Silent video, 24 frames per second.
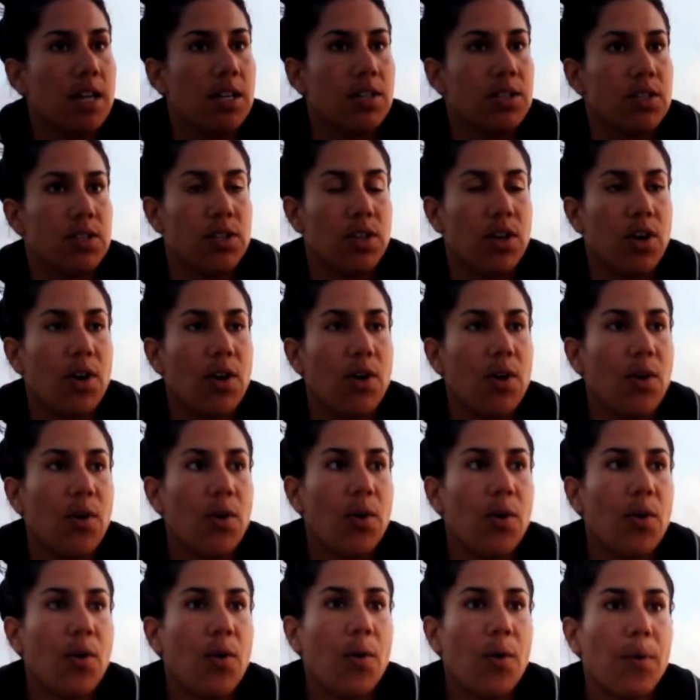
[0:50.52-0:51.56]

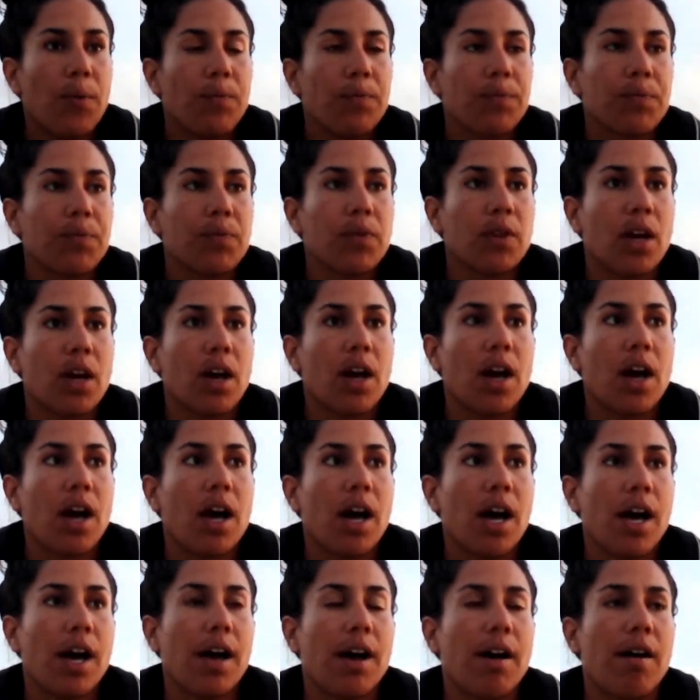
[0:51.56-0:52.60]
So
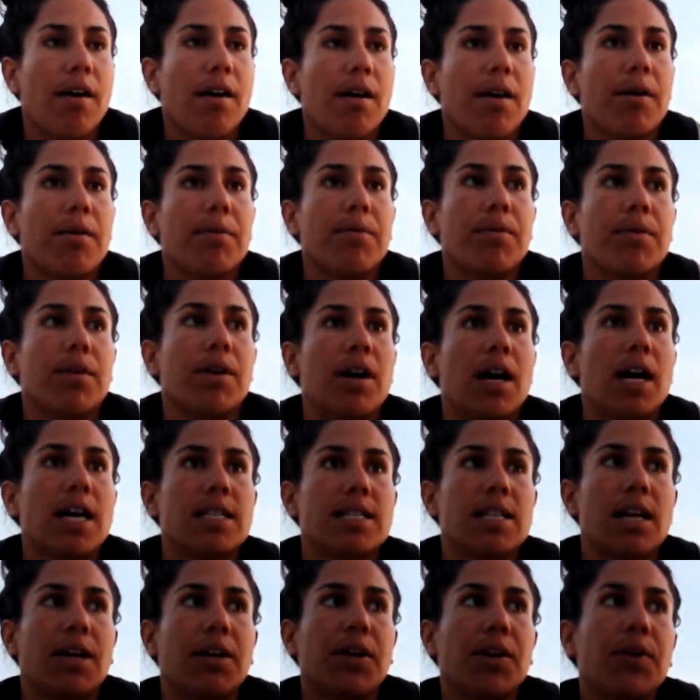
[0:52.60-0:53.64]

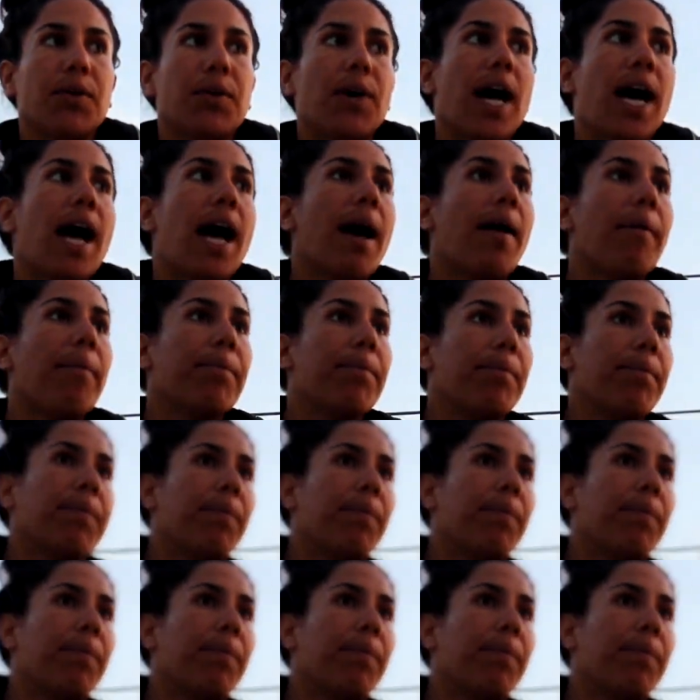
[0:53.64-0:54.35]
as I grew up,